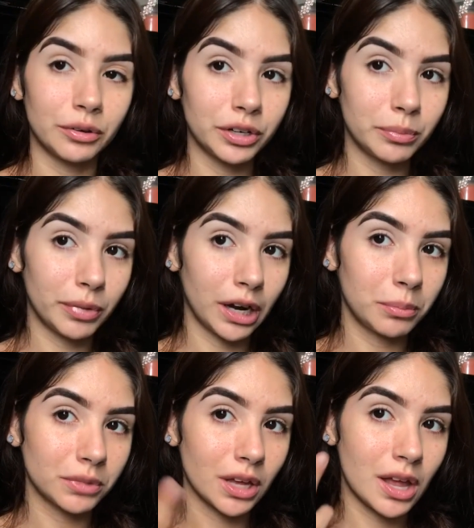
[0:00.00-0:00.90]
I already
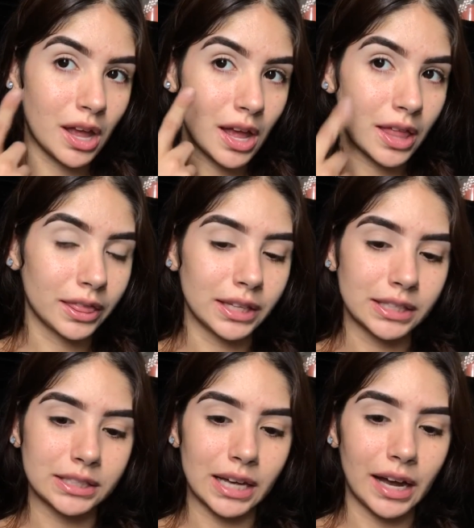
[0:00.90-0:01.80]
primed
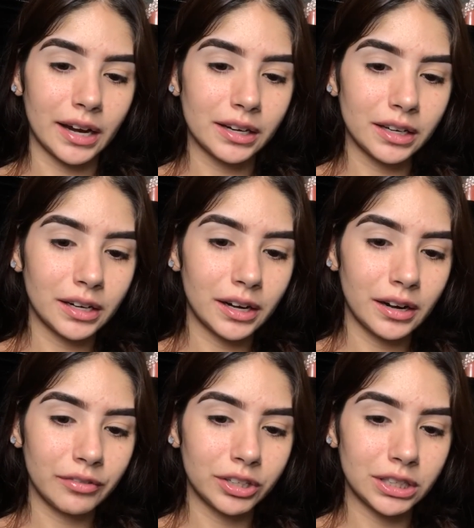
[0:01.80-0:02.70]
this eyelid
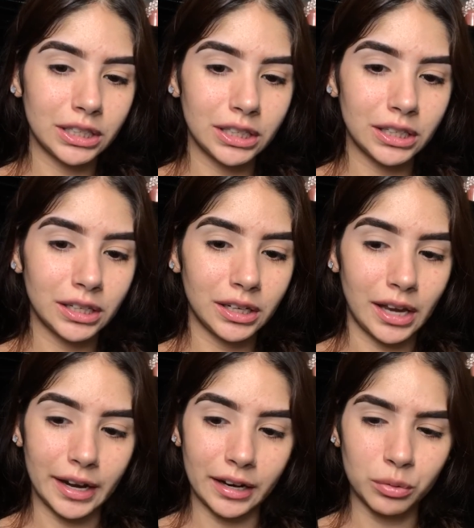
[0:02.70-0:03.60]
and everything,
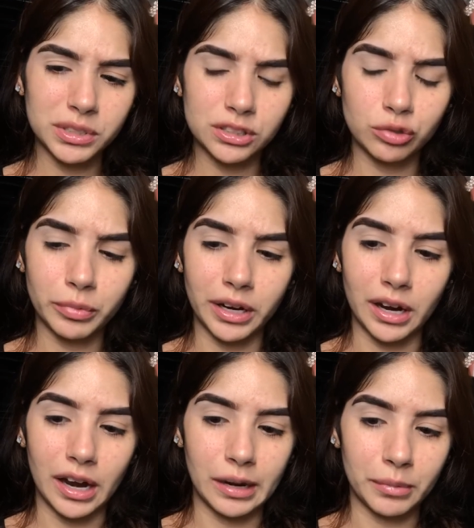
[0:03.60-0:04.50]
and I always do my
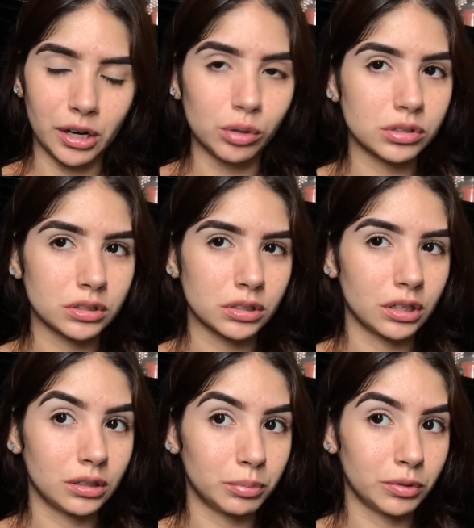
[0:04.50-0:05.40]
eyebrows
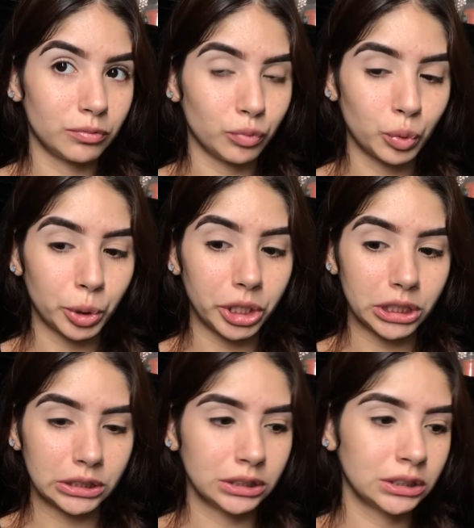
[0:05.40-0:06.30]
like before,
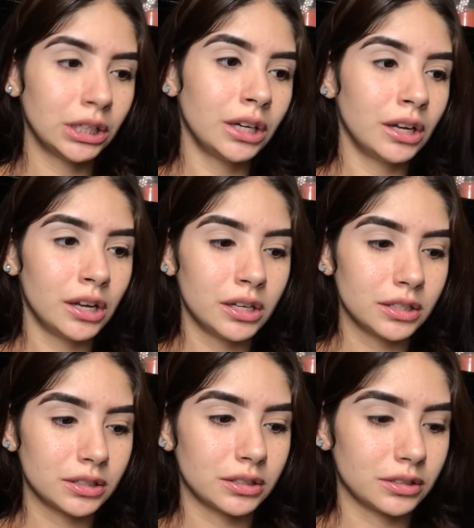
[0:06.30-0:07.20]

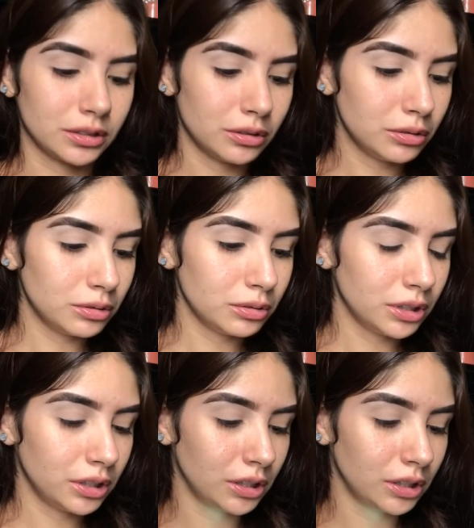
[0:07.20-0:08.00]
so